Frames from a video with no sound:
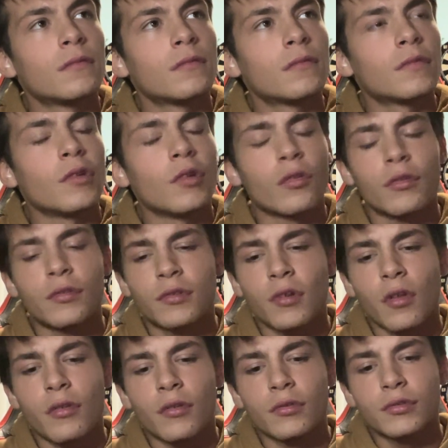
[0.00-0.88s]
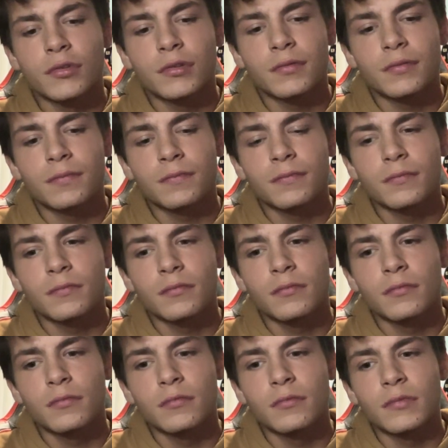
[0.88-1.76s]
There's all those
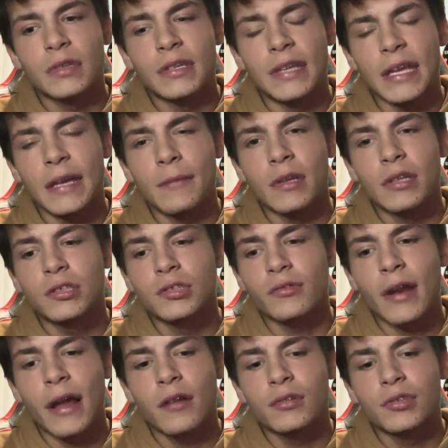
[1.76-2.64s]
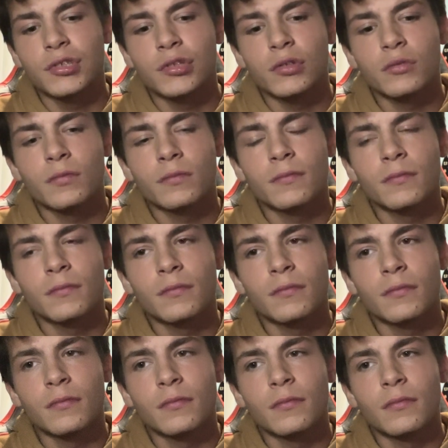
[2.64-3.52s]
demons around you.
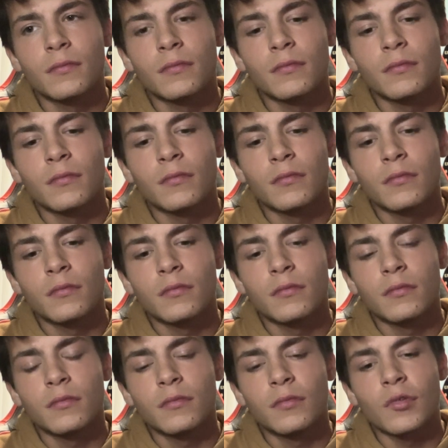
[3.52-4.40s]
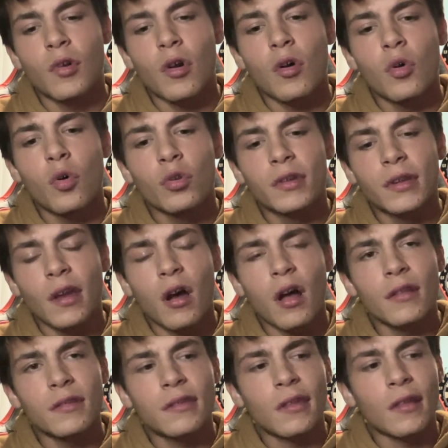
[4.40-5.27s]
They're all holding
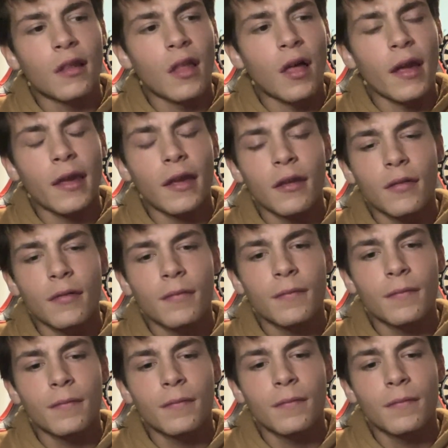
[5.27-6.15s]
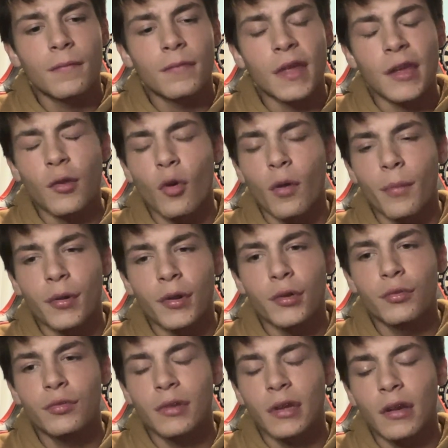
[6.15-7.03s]
on to the light that you are
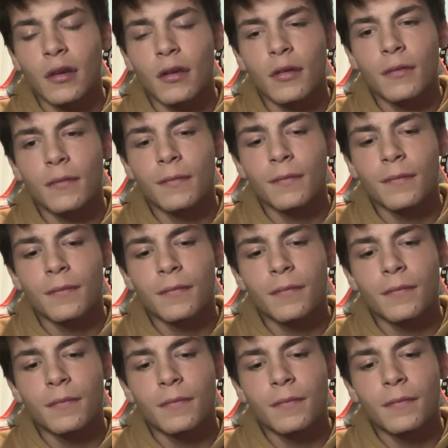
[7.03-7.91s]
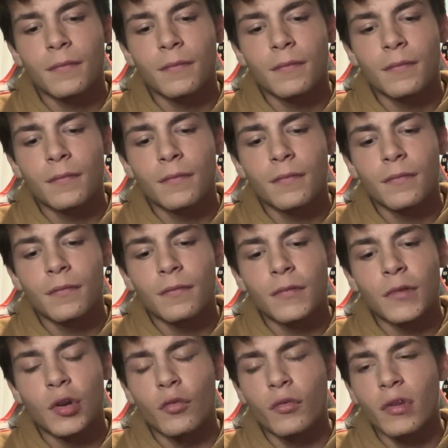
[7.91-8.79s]
producing.
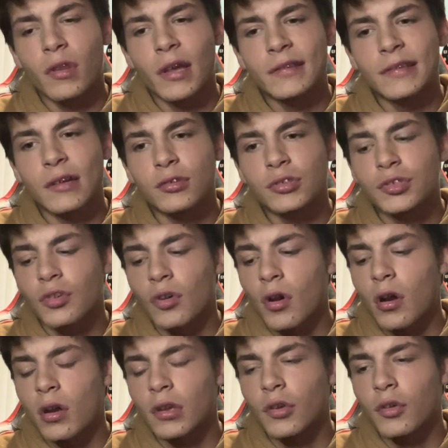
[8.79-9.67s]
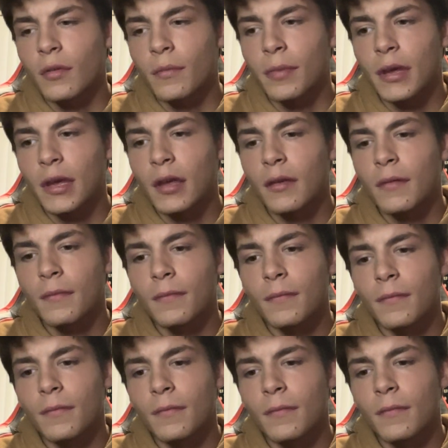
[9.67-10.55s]
You don't realize how strong you could be,
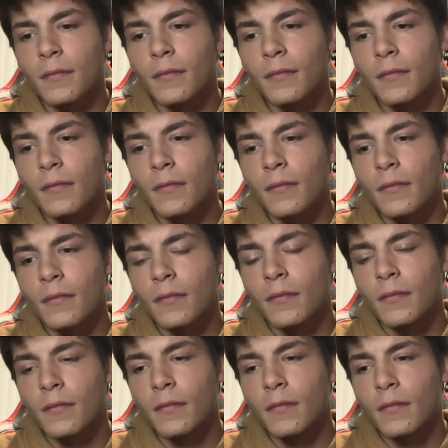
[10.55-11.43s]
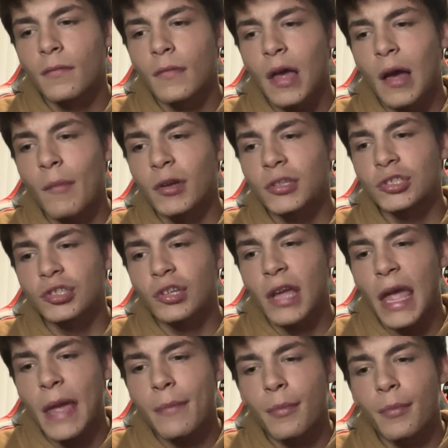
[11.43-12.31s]
how much you're
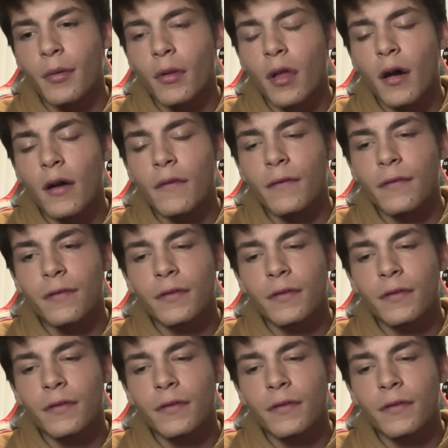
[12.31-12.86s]
capable of.